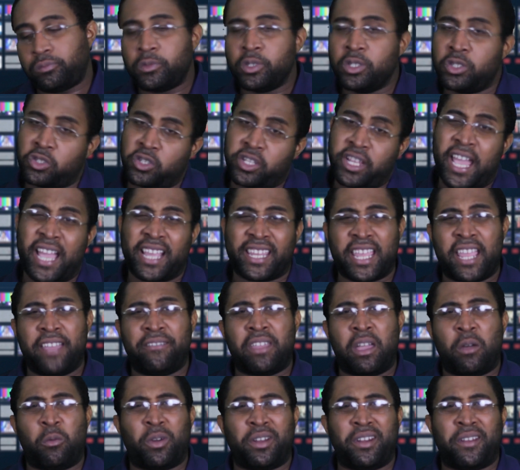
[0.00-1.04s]
So yeah, I gave
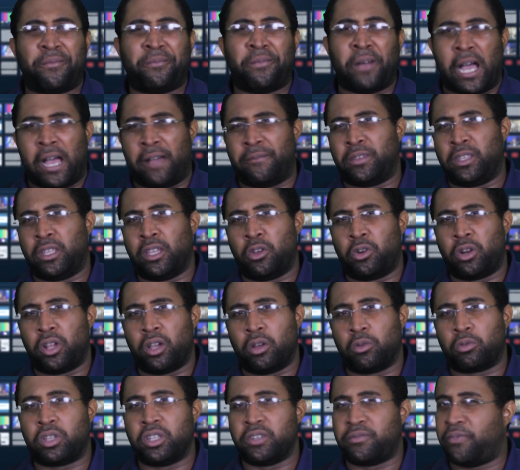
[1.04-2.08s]
that one to Fabio
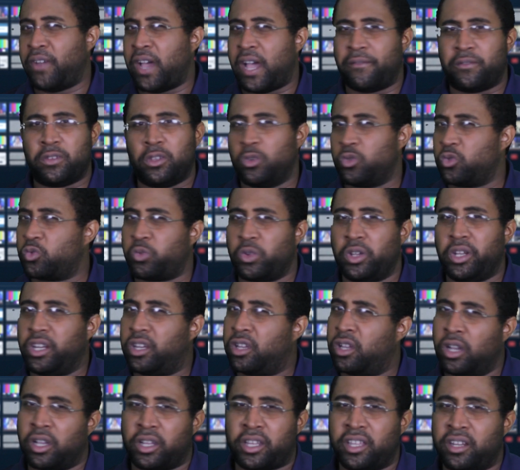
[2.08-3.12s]
though, because Fabio was really
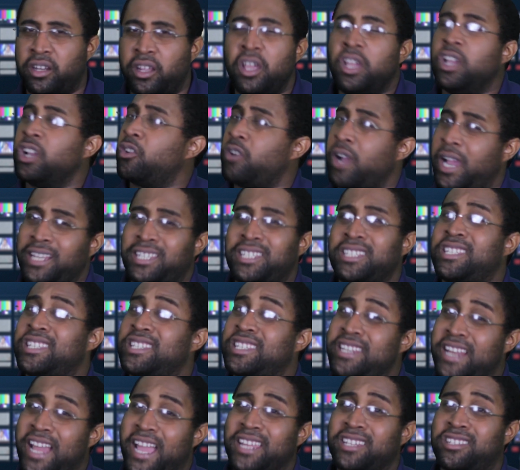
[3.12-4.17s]
cooking. Crisis is
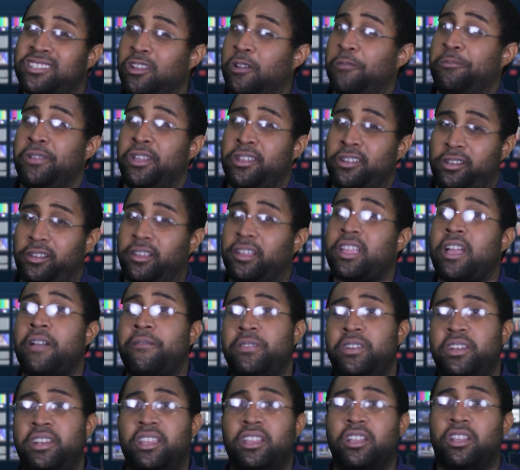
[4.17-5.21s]
nice though. Be on the lookout
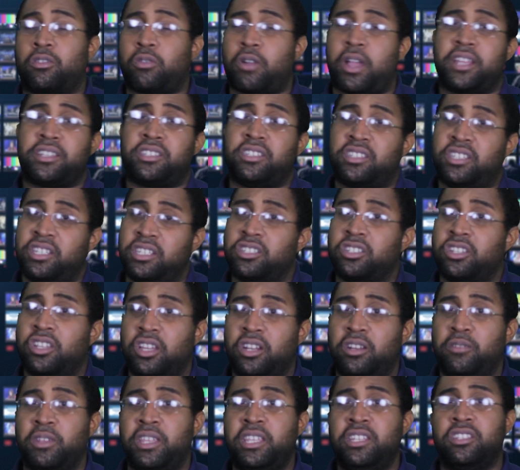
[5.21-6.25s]
for the nigga Crisis. He's
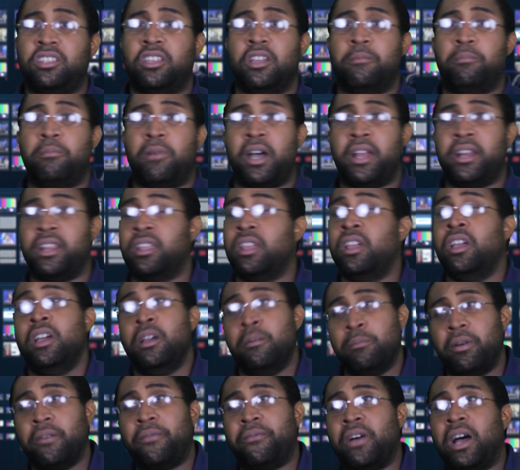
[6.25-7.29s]
good money.
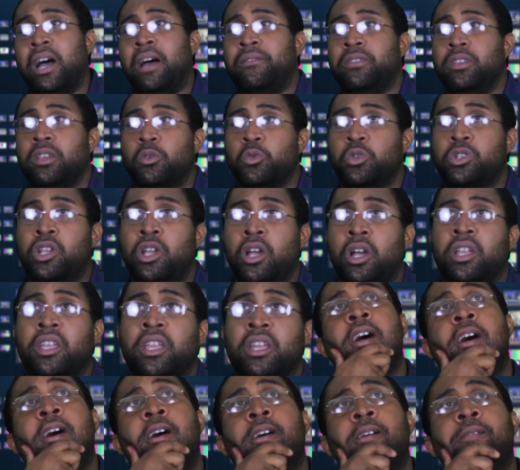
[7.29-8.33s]
But Fabio was cooking.
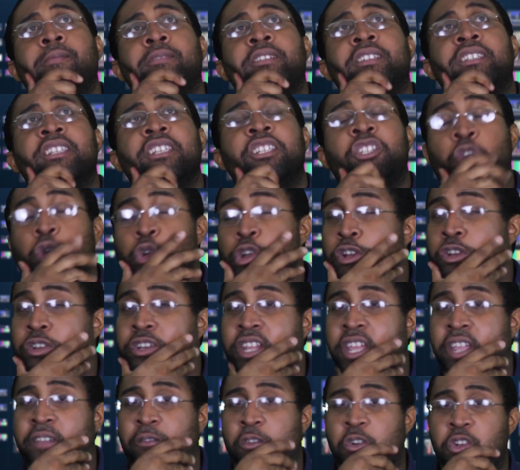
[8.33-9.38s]
Let's see. Trill
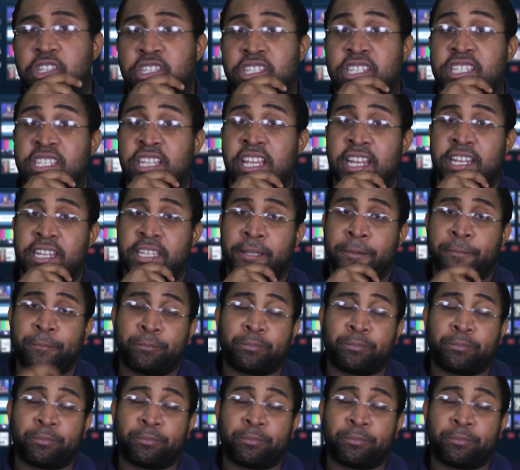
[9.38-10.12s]
Dick versus Sonny.